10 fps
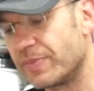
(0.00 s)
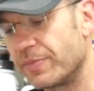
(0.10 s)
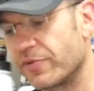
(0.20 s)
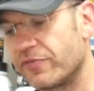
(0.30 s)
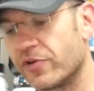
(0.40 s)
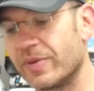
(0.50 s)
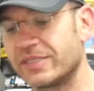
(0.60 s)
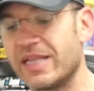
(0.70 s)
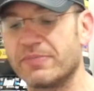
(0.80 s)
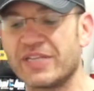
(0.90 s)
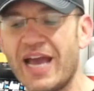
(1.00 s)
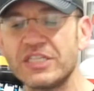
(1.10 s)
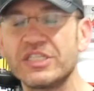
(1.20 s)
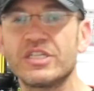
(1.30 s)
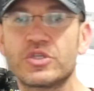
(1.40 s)
by Performax Labs. I
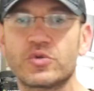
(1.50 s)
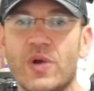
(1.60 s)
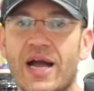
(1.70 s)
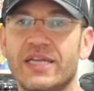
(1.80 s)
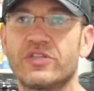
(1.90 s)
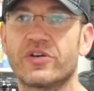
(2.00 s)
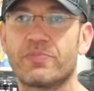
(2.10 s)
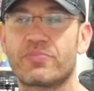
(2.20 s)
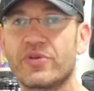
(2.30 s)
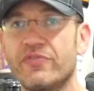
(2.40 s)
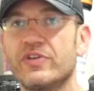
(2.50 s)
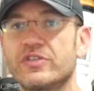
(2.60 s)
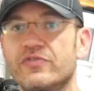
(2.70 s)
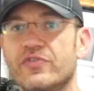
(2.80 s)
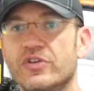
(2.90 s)
actually tried their
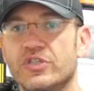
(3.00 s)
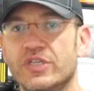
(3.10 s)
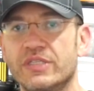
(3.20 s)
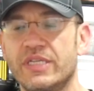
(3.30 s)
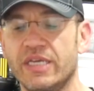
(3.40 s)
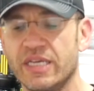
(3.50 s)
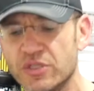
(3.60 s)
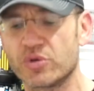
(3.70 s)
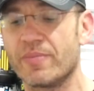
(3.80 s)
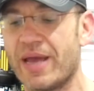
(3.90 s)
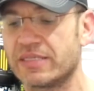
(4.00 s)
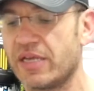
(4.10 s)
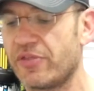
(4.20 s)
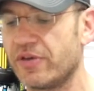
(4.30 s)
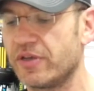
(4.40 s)
previous version, the IntraMax,
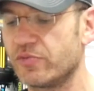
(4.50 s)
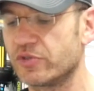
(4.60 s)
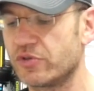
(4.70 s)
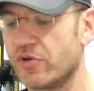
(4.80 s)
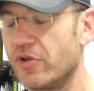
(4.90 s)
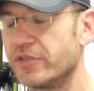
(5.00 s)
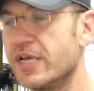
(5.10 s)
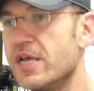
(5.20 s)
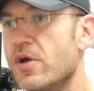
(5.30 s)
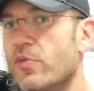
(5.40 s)
I think it was called,